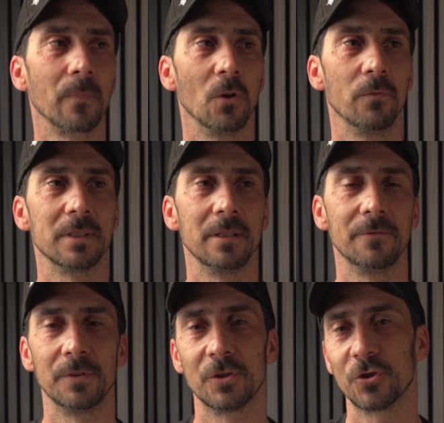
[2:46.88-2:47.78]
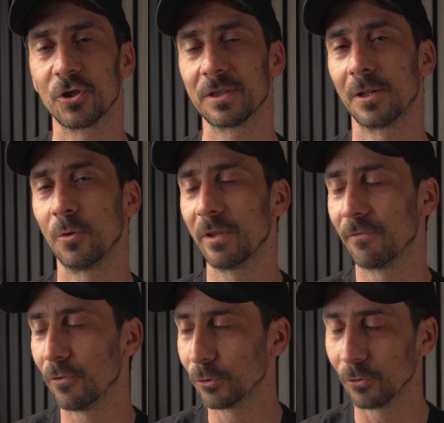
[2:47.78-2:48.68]
Obviously, if it's just a quick
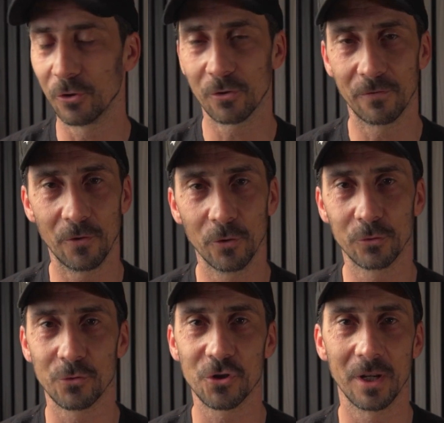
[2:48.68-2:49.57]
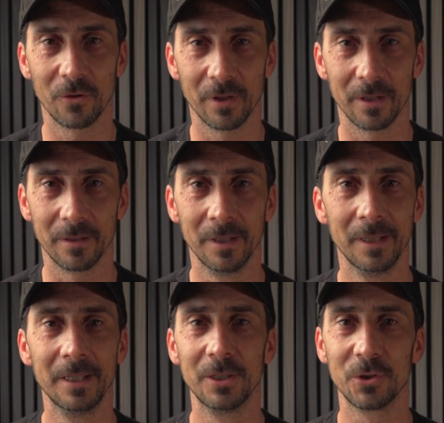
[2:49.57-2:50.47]
photo on your phone to share on
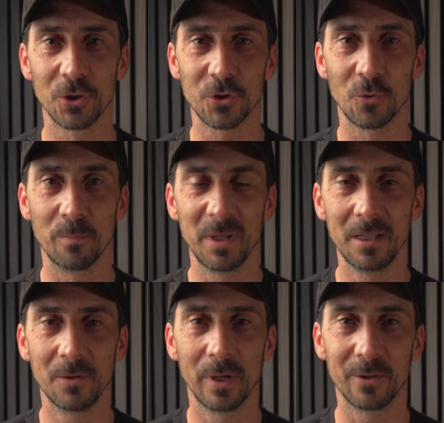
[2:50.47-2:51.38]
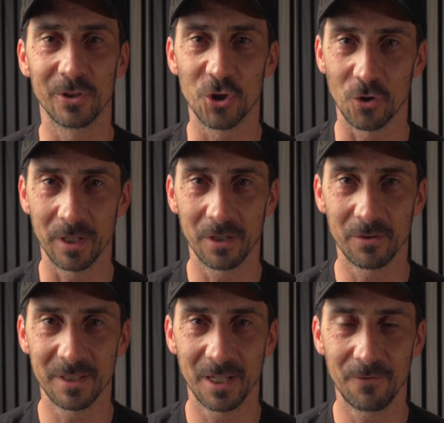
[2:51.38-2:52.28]
social media where you're enjoying
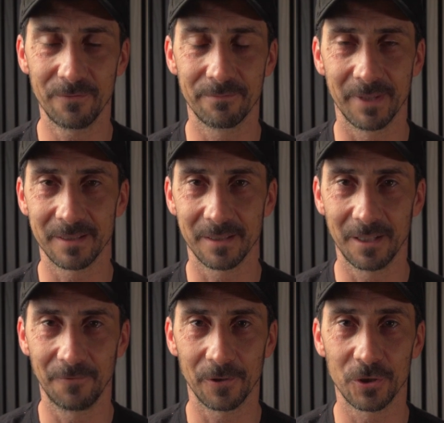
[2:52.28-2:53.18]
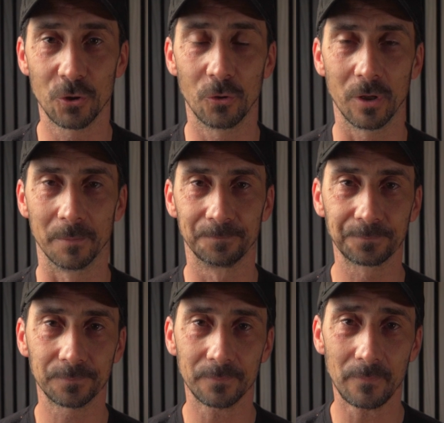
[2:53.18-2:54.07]
yourself, that's a different story.
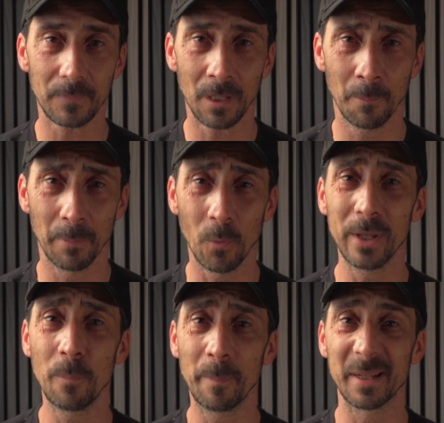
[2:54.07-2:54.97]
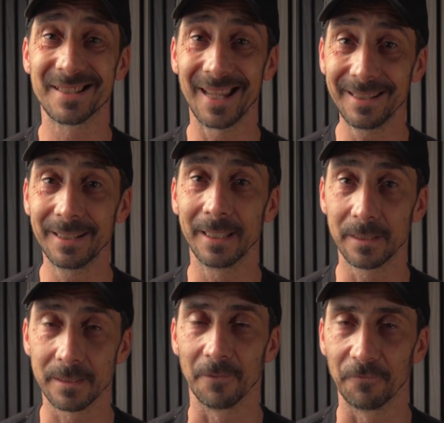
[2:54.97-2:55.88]
But when you're presenting
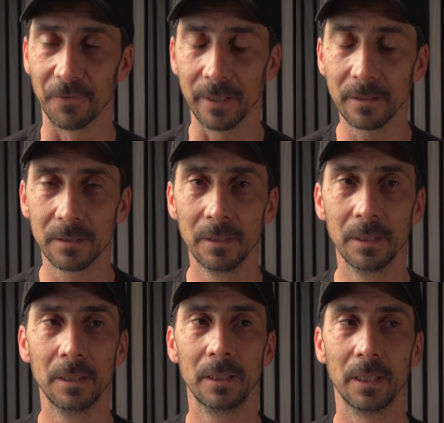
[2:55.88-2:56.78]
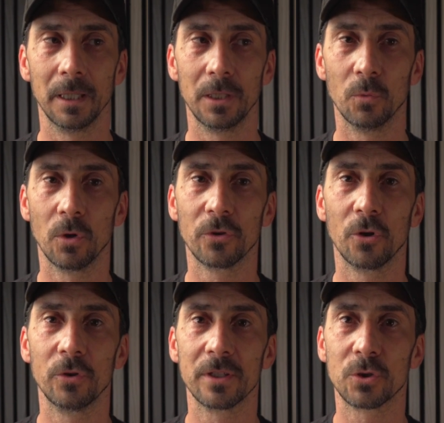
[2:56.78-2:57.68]
something and you want the
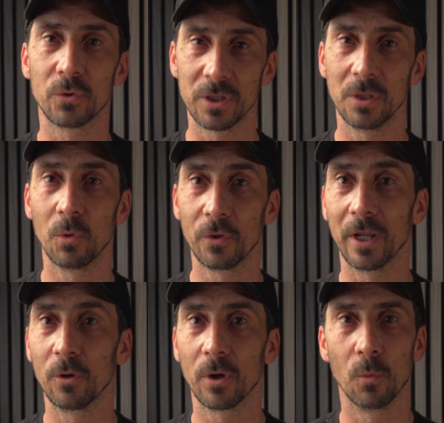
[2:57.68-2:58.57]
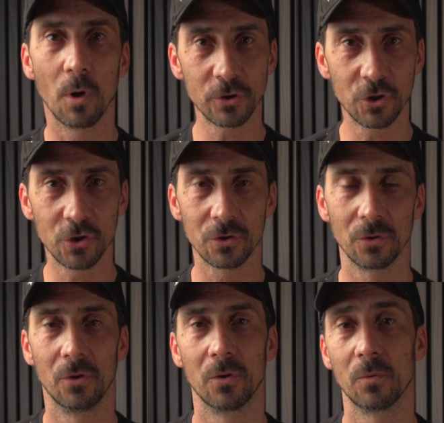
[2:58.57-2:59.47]
audience to see what they're gonna watch
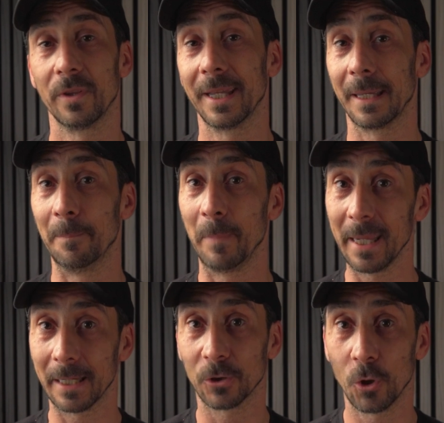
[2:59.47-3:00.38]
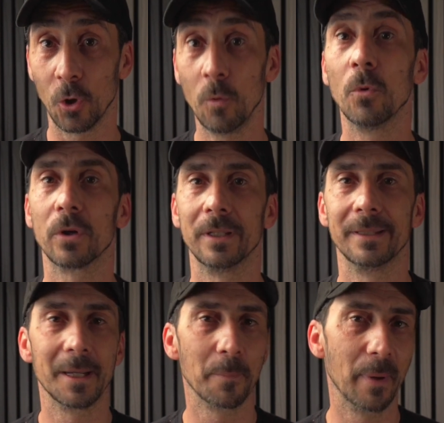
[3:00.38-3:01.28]
or what they can make at home or in
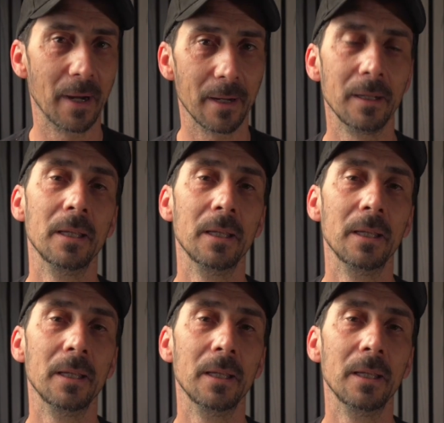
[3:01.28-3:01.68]
their bar,